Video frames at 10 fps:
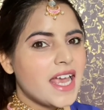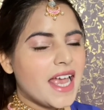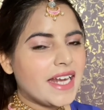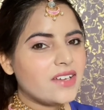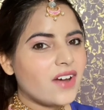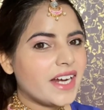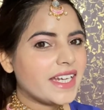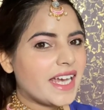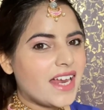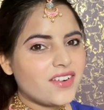anyone
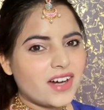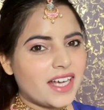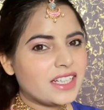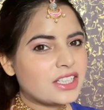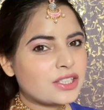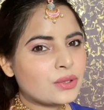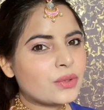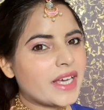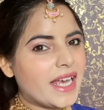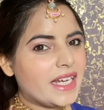can try this
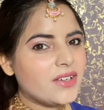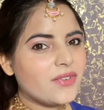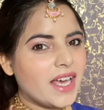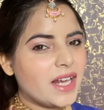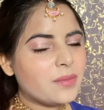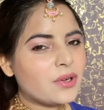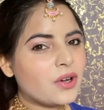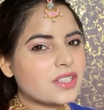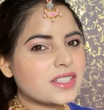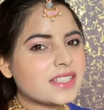look anywhere
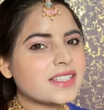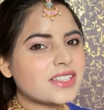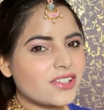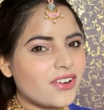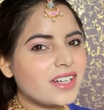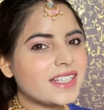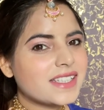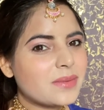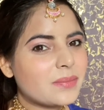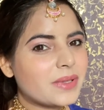because this is really
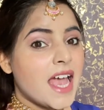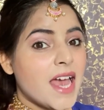simple,